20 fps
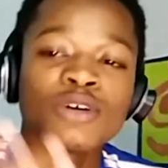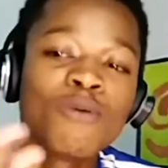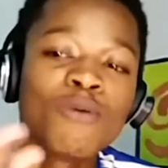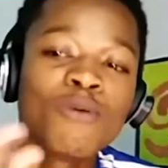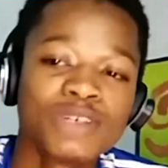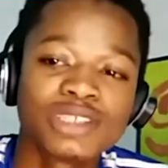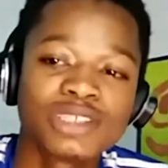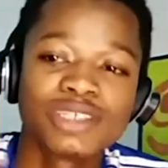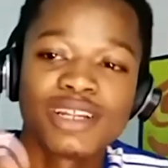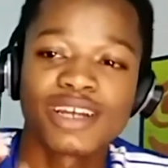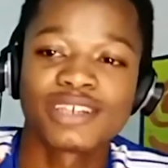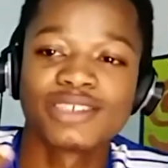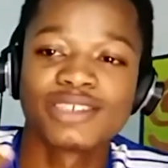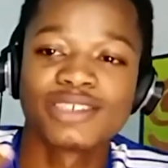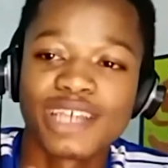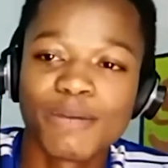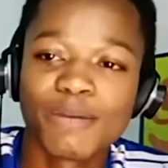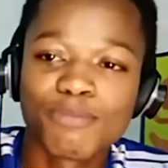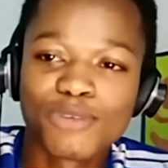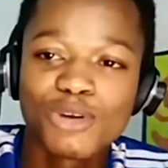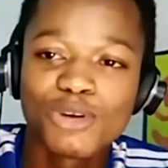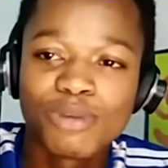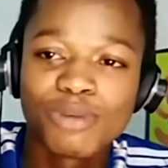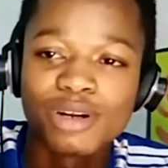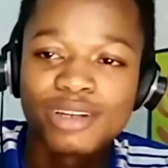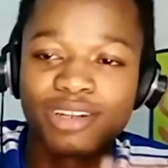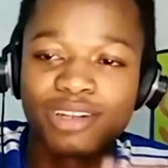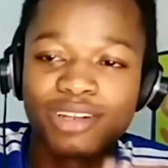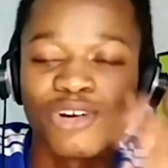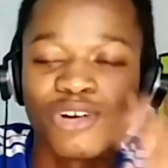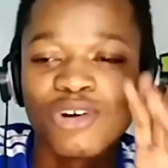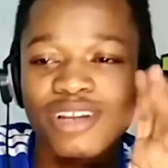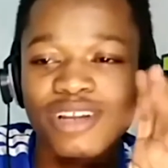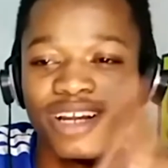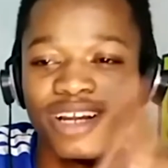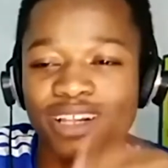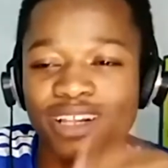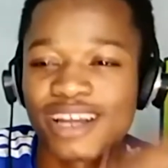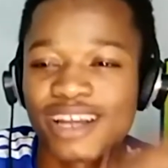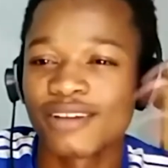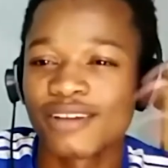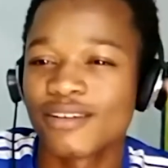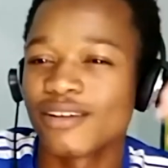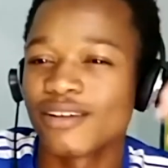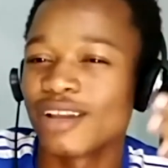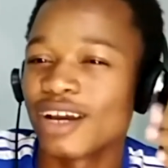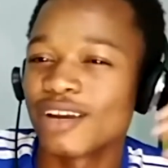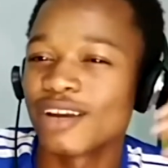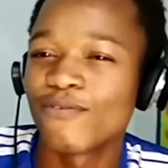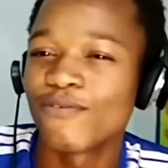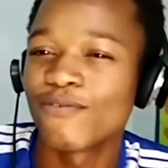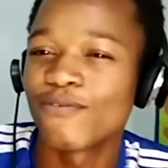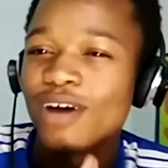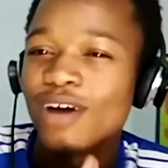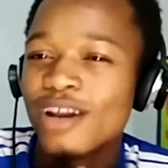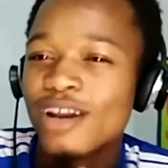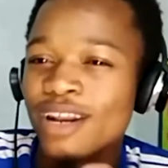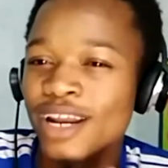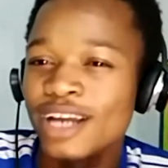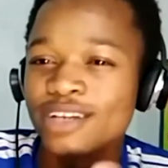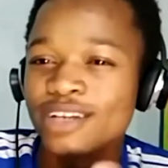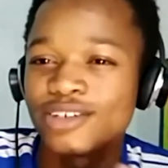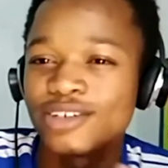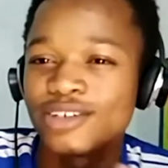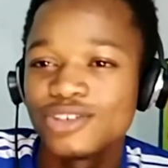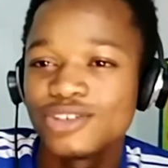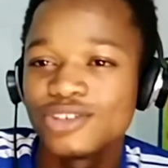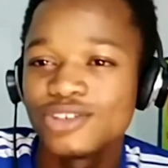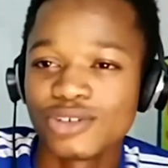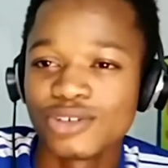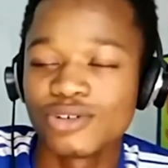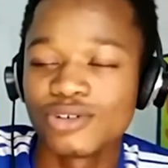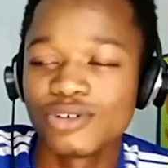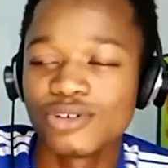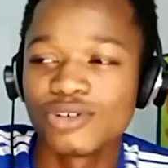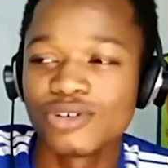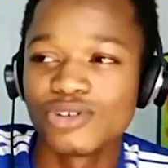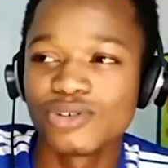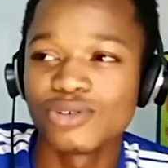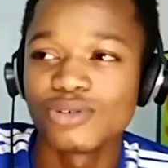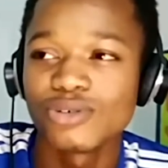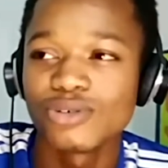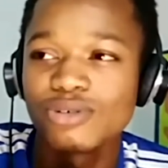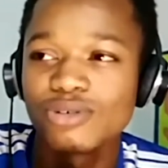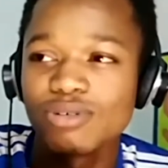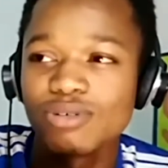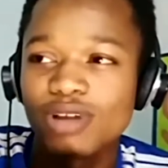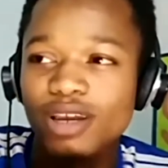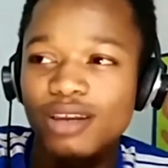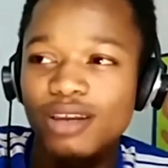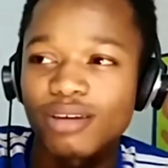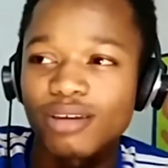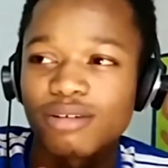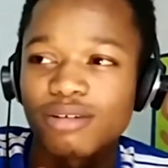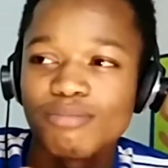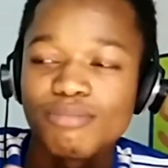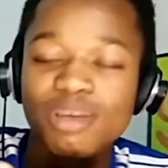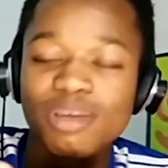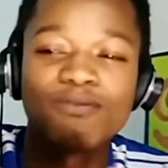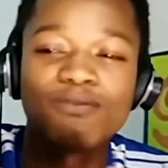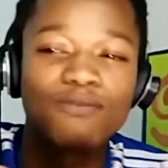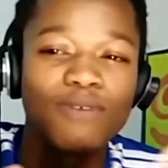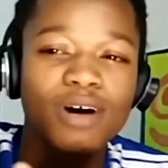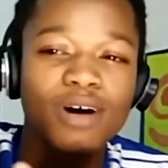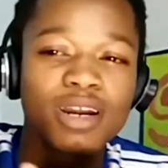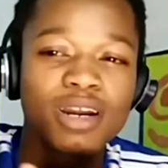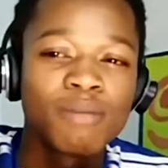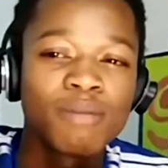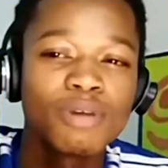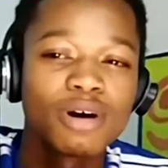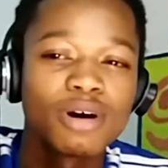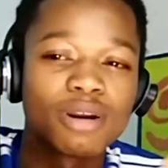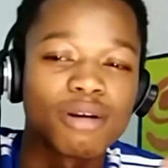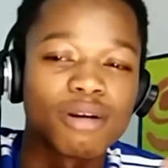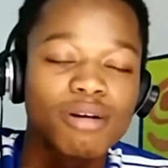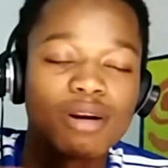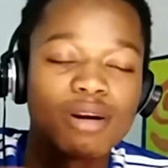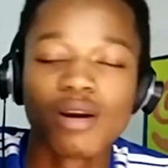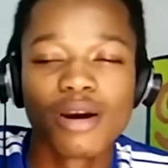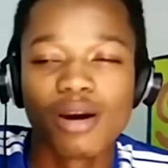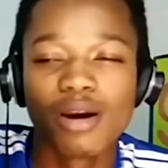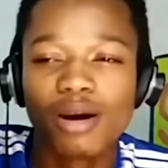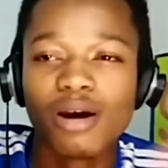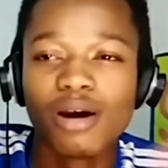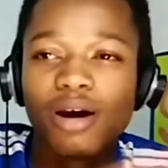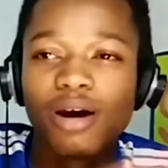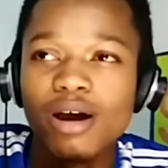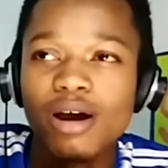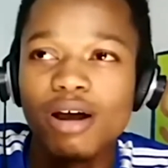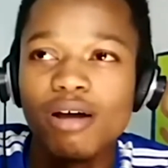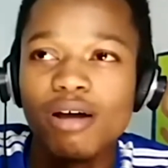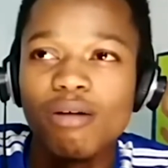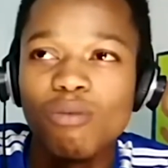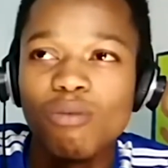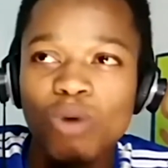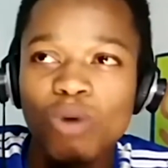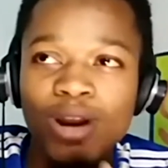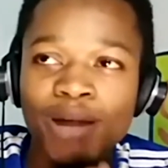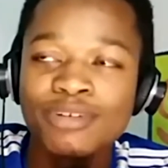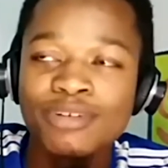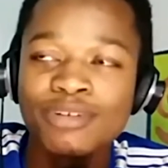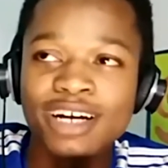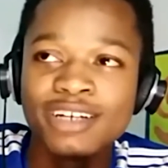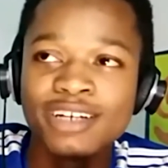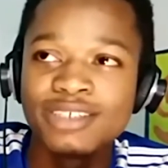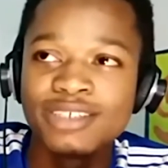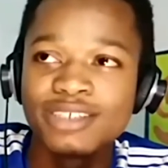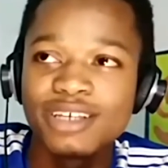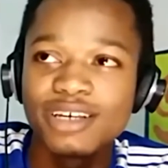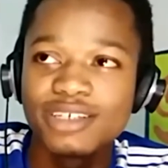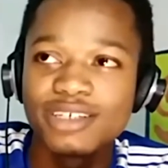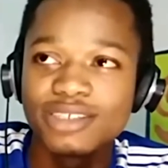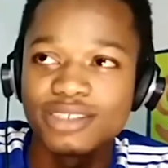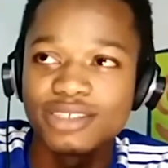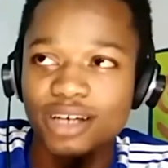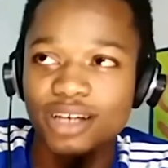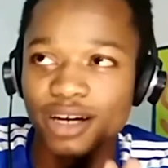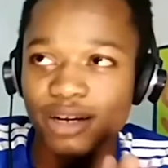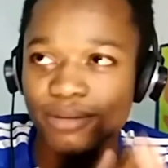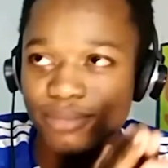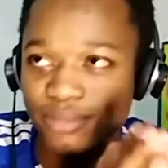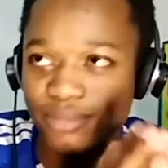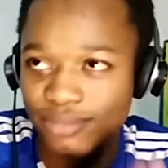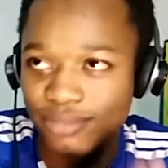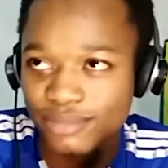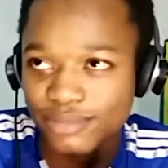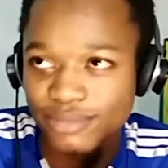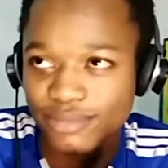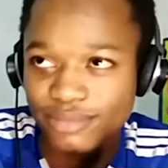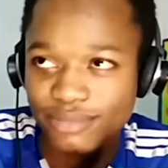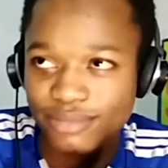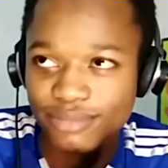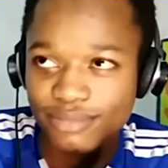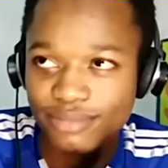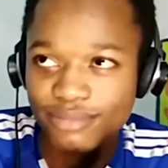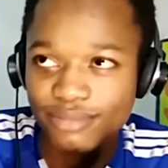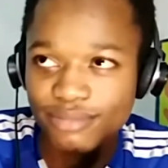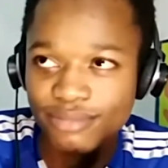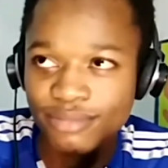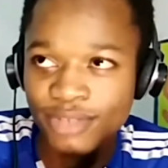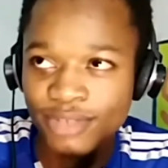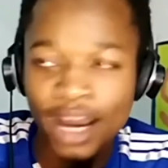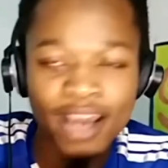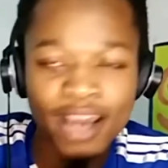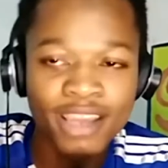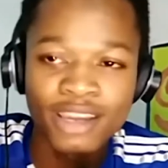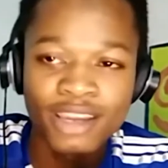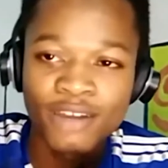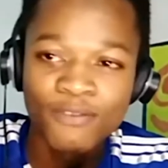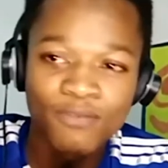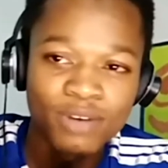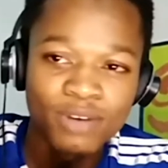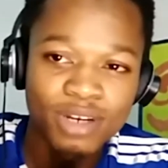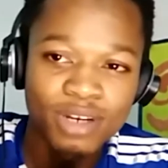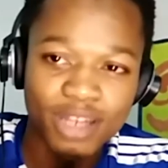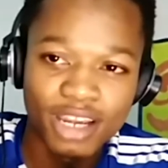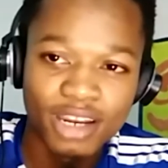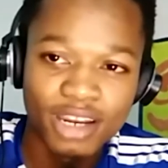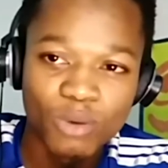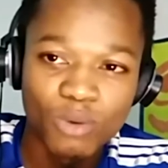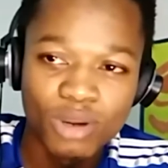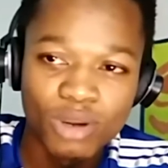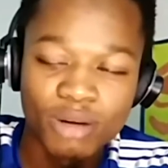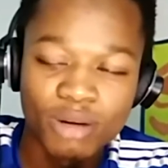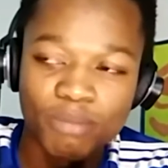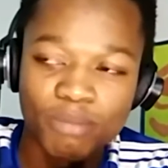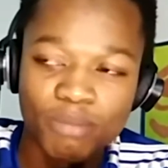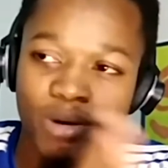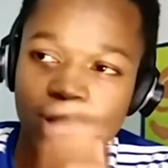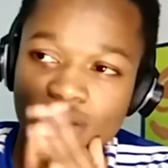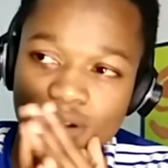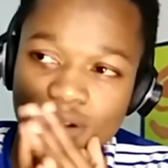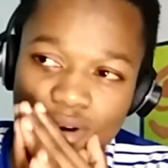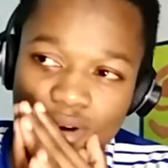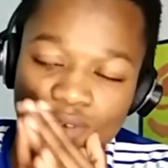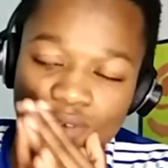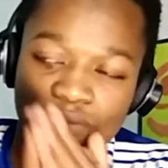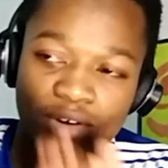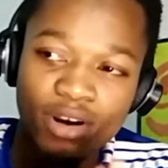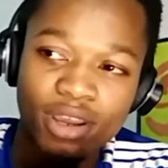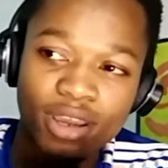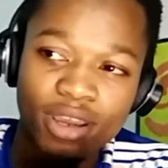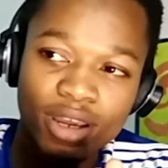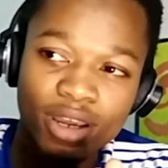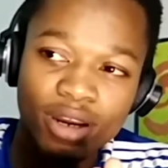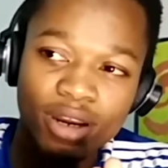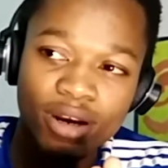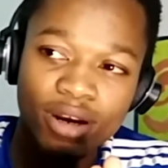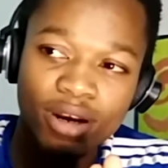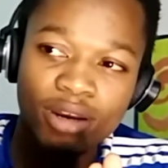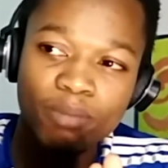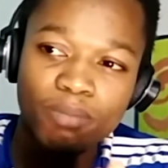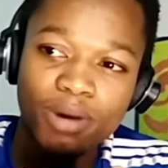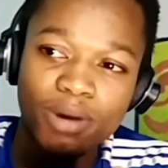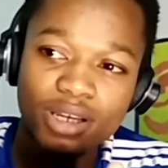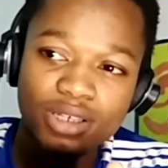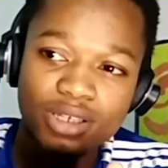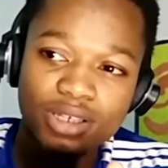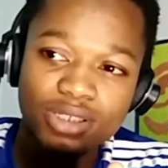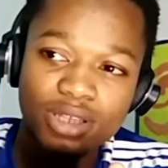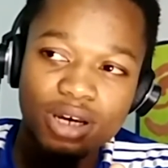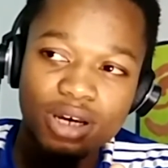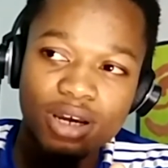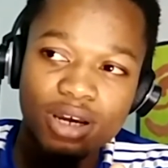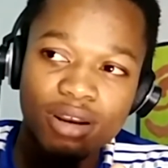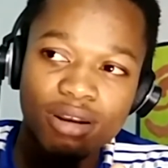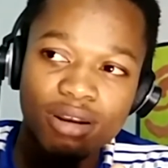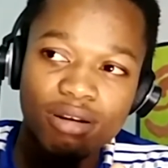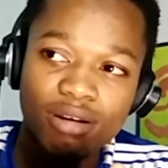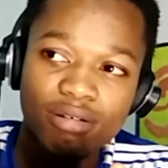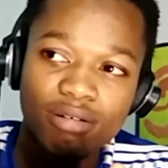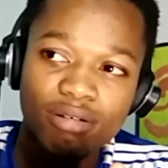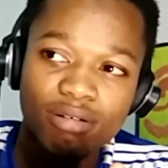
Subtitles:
obviously they accept you, but you know that fun attitude to like being fun. But what I'm trying to say is that I can fit anywhere, but over here in Pakistan,